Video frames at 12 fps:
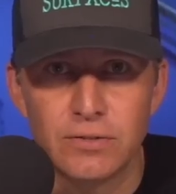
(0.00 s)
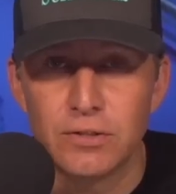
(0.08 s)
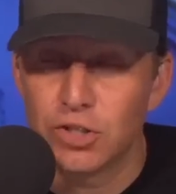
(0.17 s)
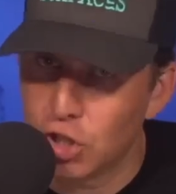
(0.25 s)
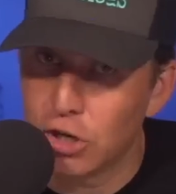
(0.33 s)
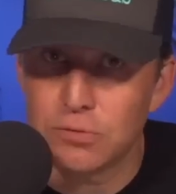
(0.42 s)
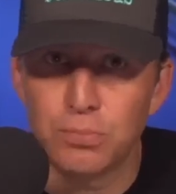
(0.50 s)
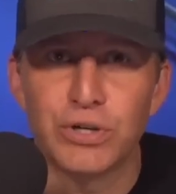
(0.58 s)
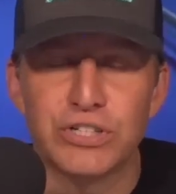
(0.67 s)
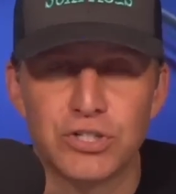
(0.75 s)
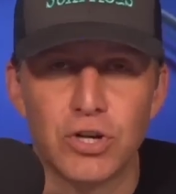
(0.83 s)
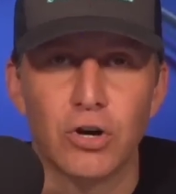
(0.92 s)
The chart's
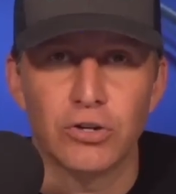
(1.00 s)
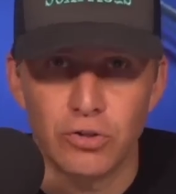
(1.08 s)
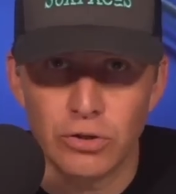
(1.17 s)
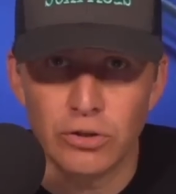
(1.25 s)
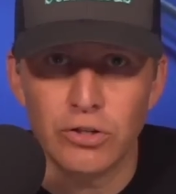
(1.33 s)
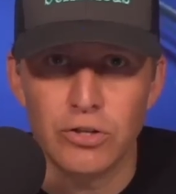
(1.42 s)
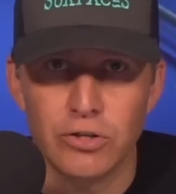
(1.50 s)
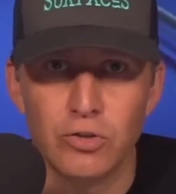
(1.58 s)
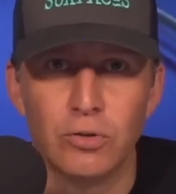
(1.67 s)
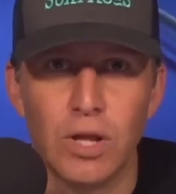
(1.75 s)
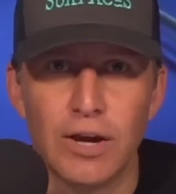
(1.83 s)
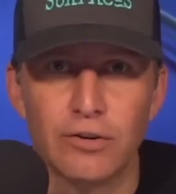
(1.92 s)
pretty stark. You can look at the
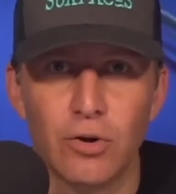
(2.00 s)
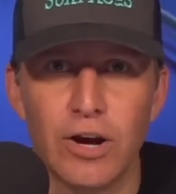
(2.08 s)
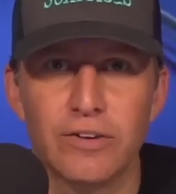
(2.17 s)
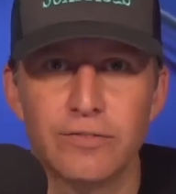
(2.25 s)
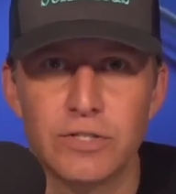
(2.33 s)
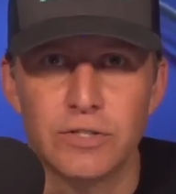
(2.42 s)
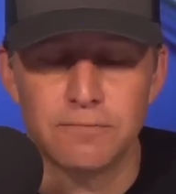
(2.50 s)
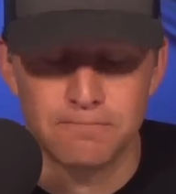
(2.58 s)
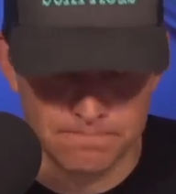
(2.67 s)
two line graphs.